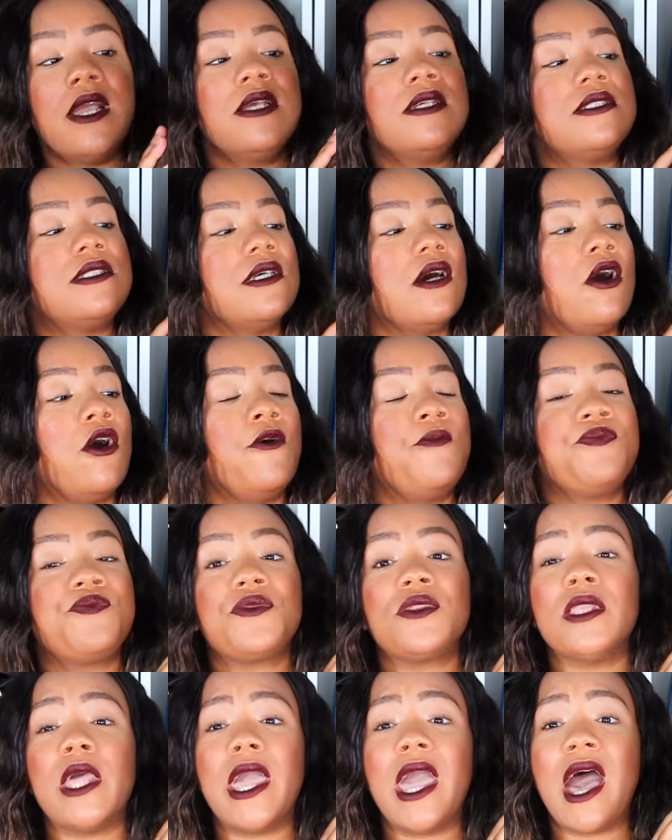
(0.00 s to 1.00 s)
So
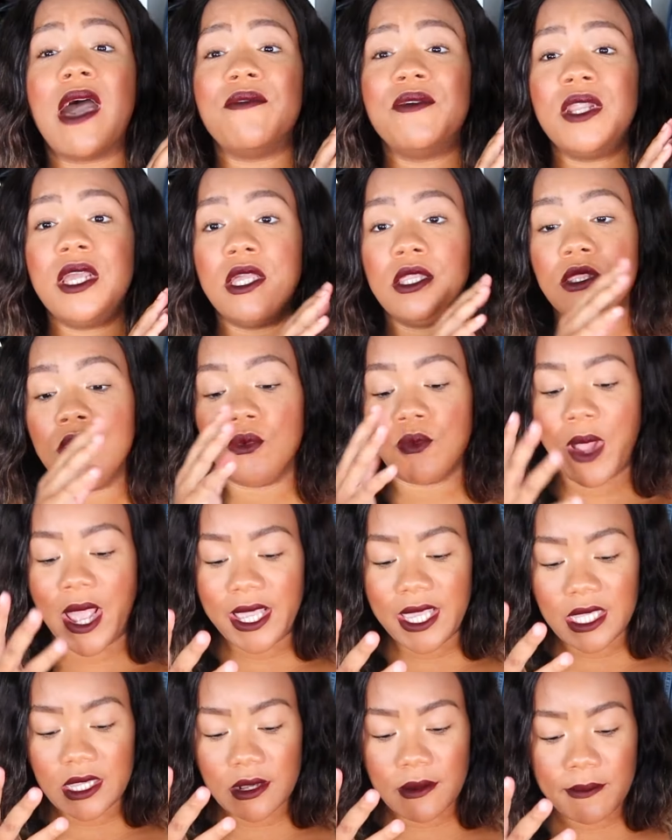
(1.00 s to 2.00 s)
they have it in the
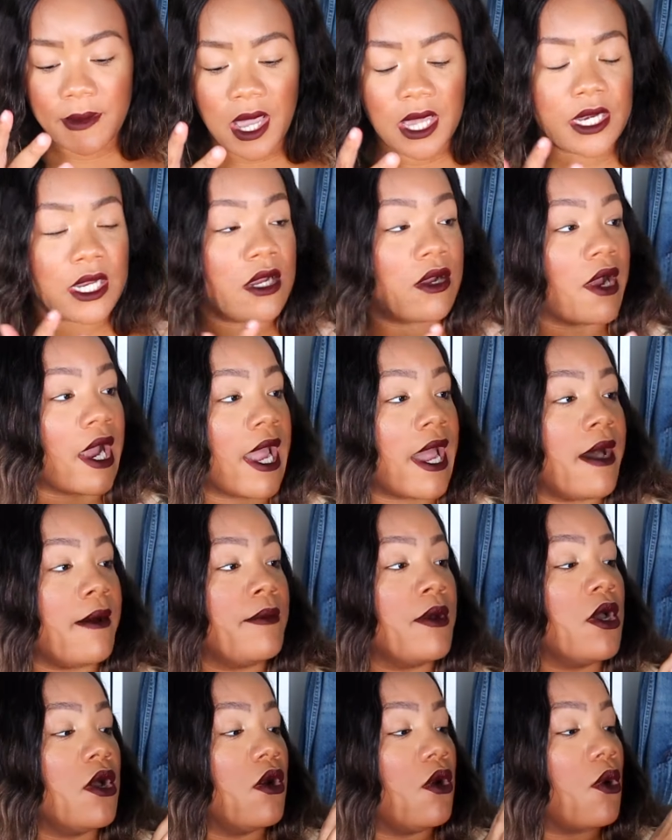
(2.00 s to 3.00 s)
regular monogram
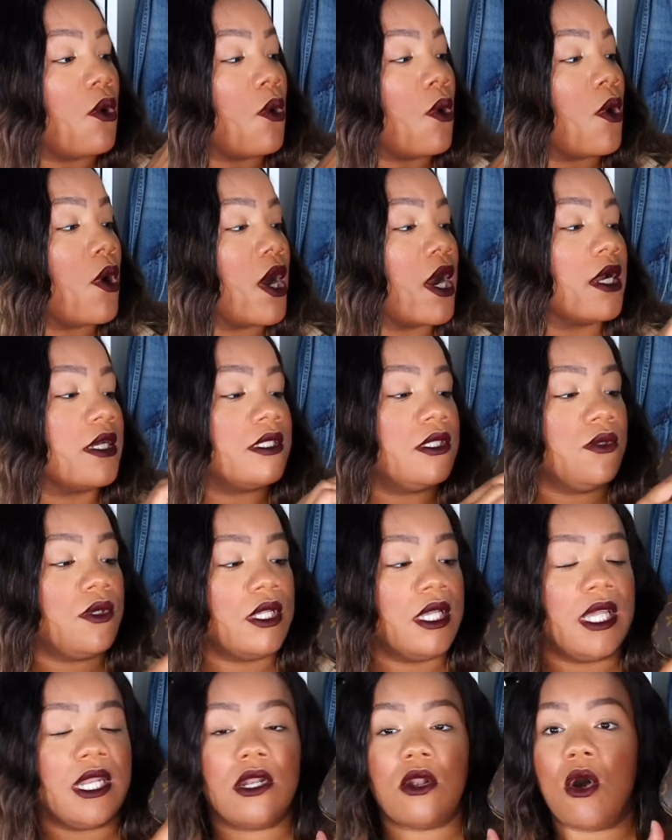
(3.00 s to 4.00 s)
or so you can
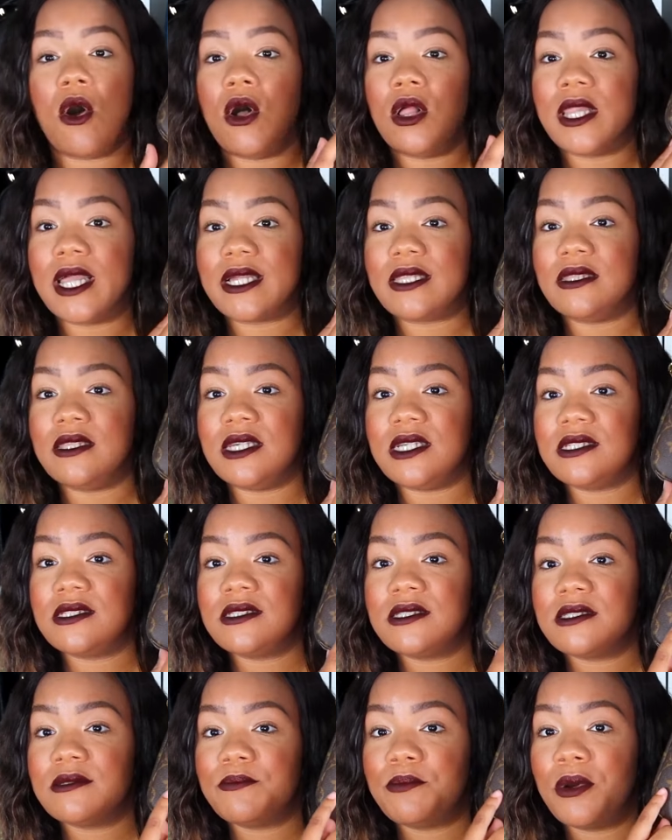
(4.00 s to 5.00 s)
get it all like
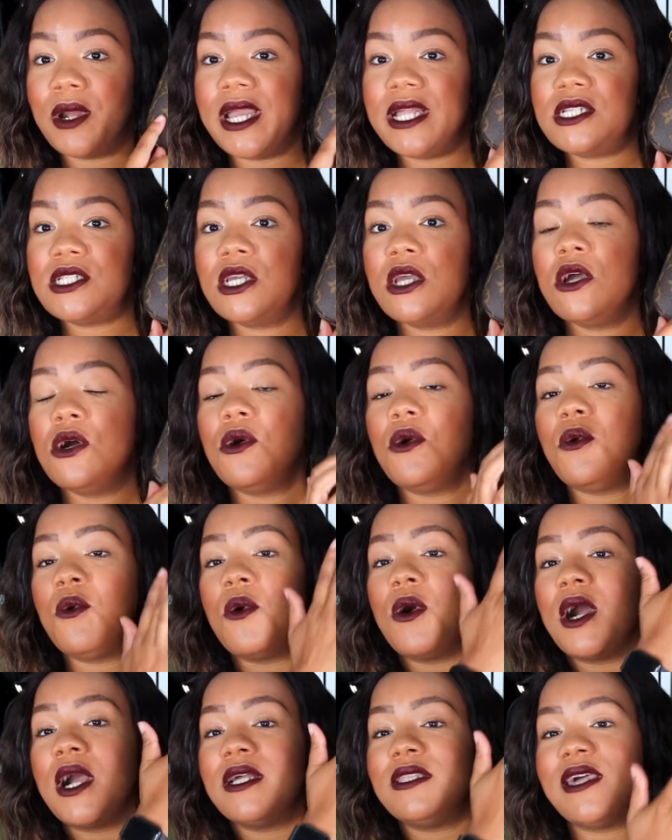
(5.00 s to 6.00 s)
this print
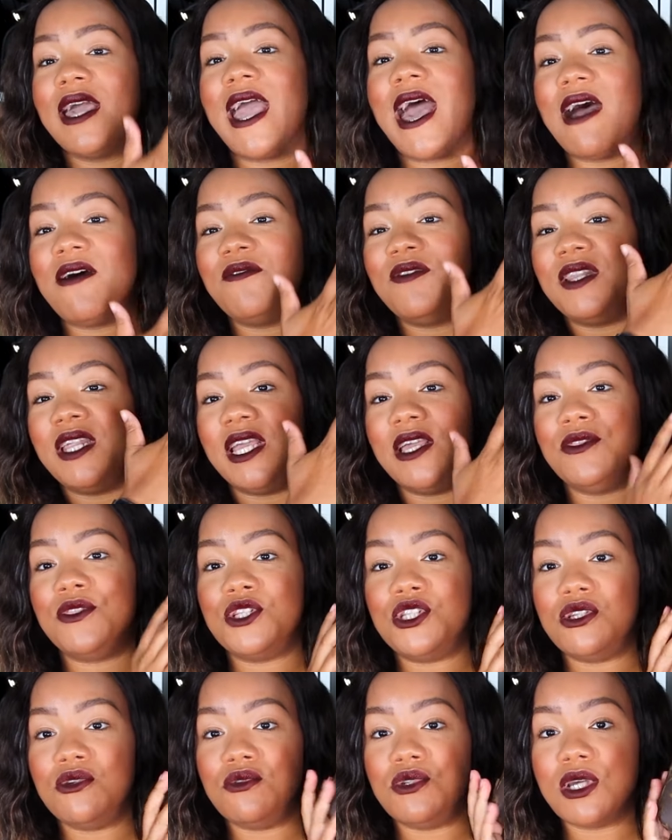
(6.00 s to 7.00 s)
or they have it in the
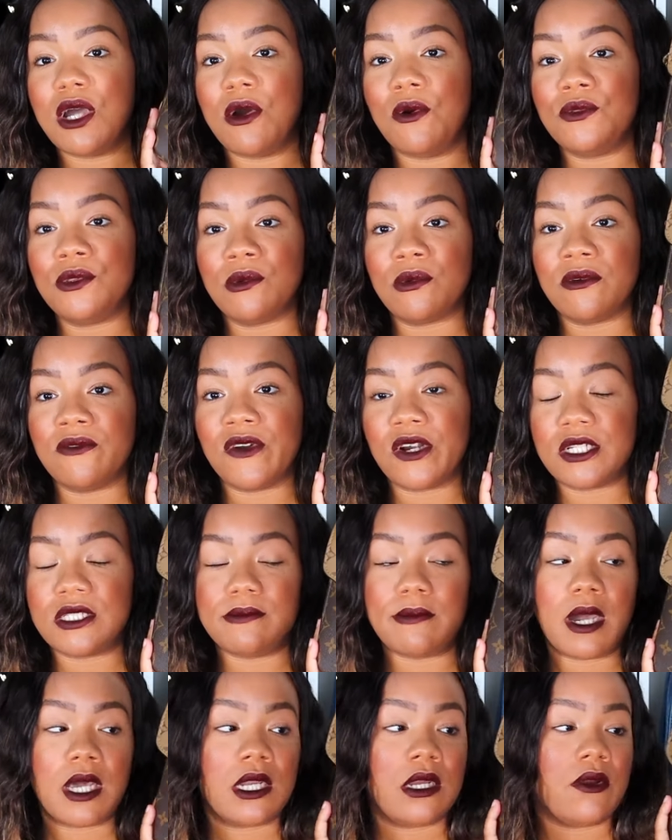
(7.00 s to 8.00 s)
two tone, the reverse
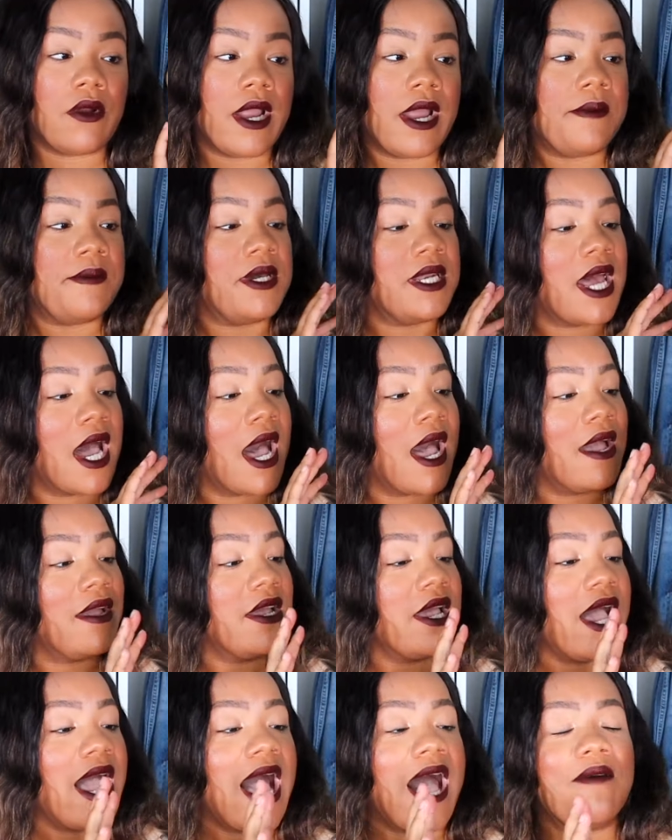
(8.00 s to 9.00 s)
monogram. And I
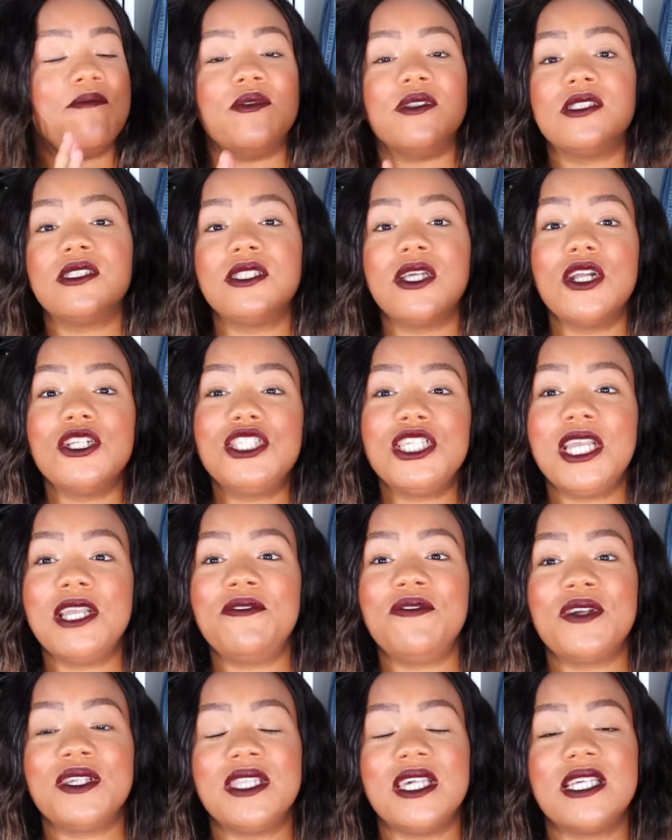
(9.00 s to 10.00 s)
have been searching
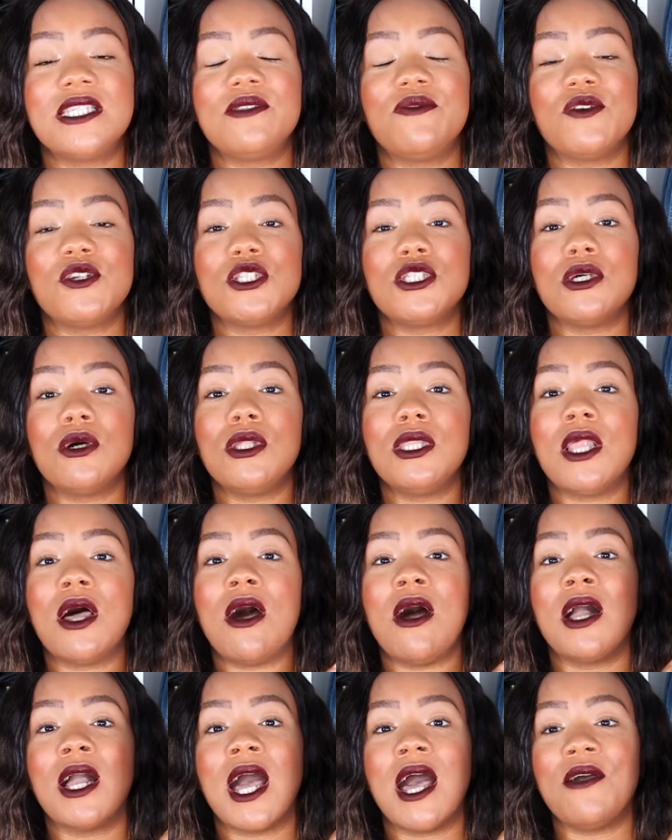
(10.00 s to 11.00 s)
for this for so
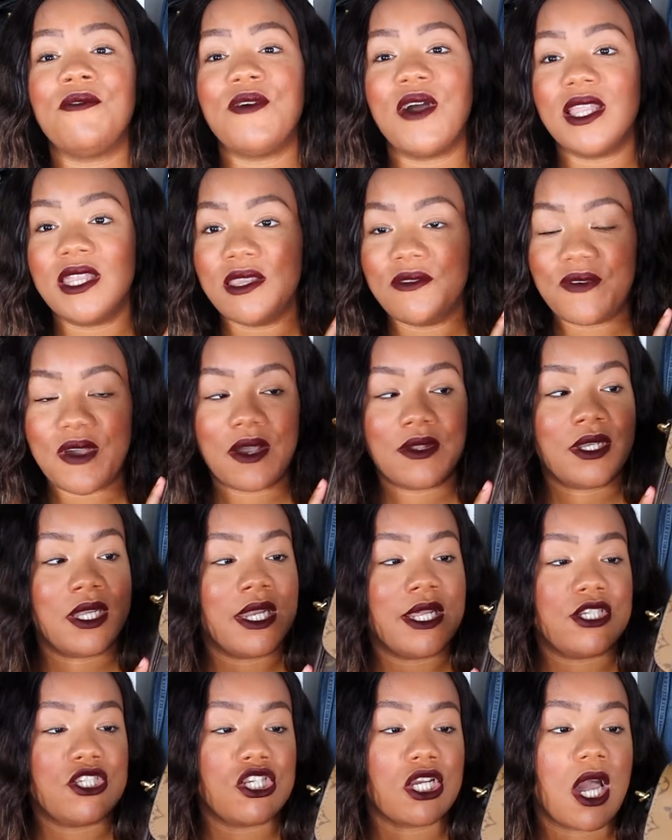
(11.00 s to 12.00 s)
long. I finally found it
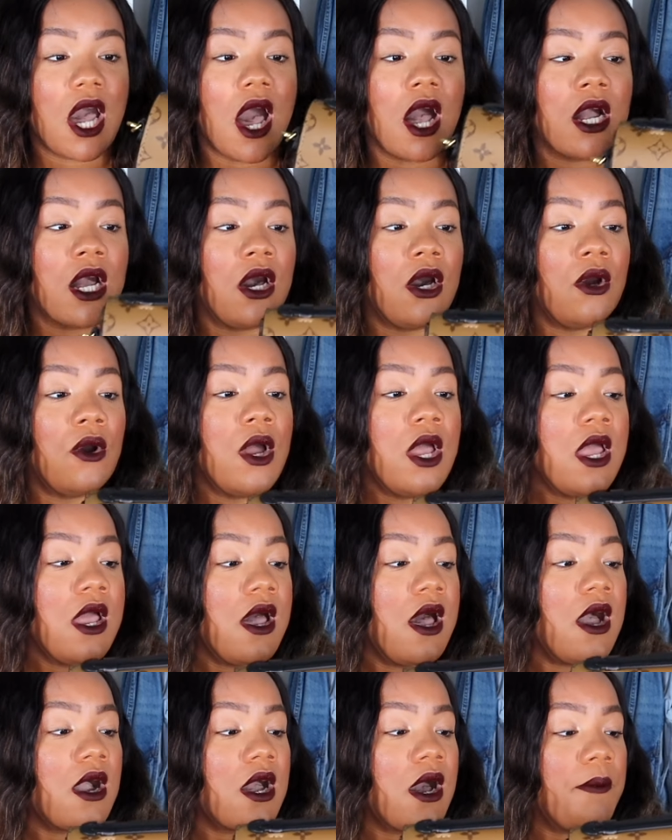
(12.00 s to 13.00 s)
in Chicago
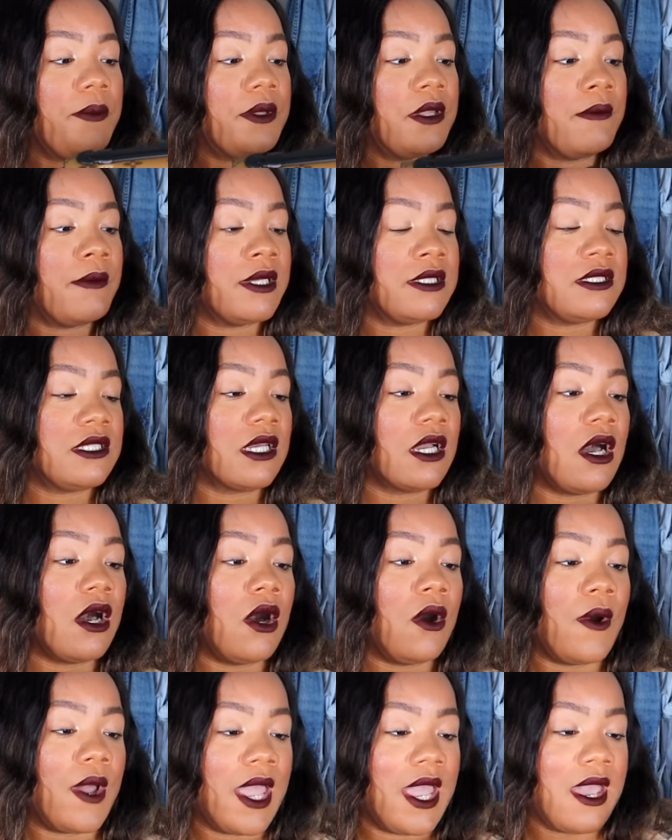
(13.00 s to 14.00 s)
a couple of months
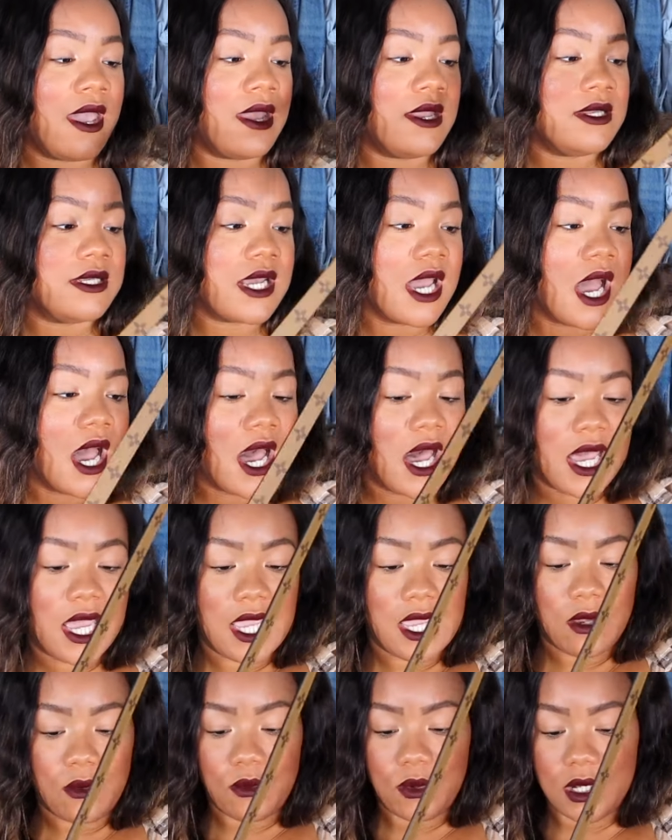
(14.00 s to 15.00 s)
ago, and
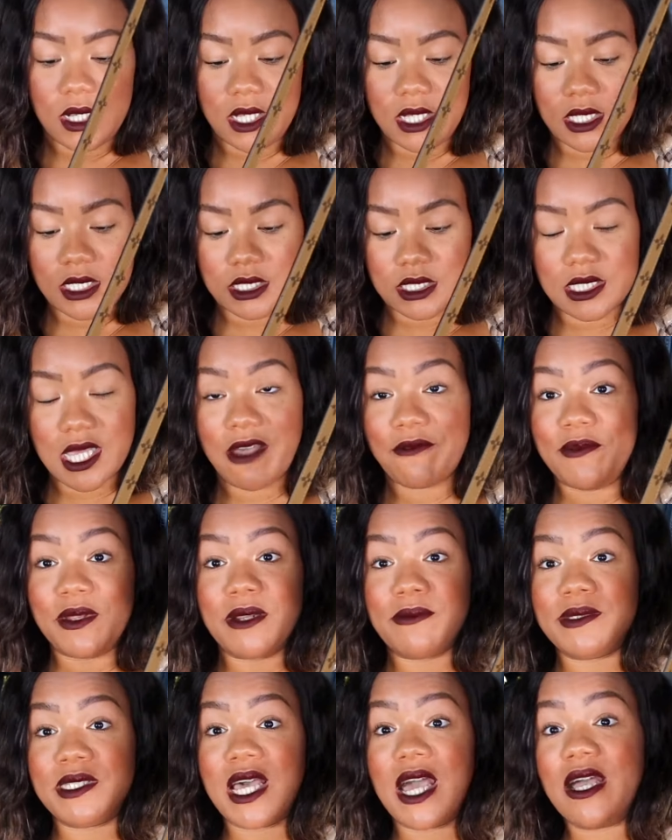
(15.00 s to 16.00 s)
I was, I've been
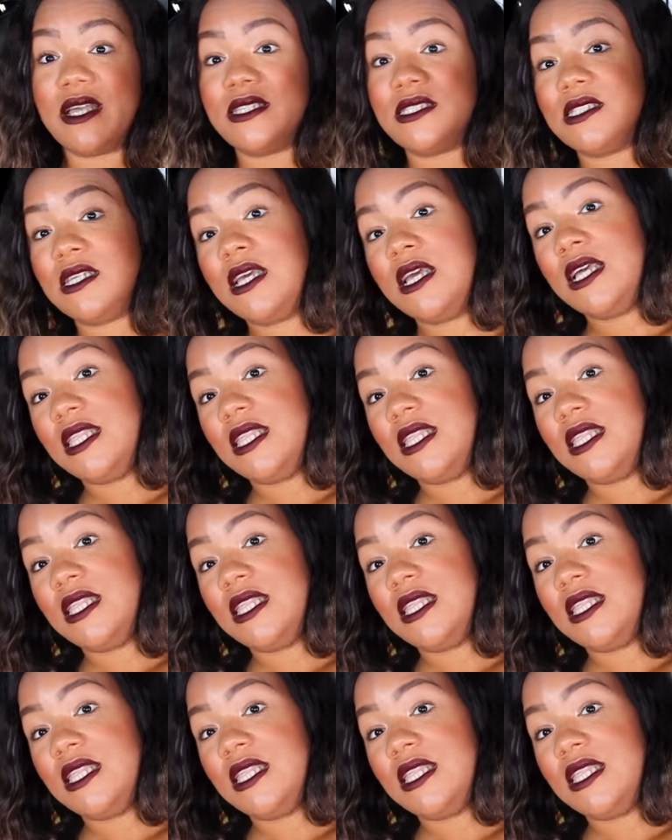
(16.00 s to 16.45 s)
obsessed.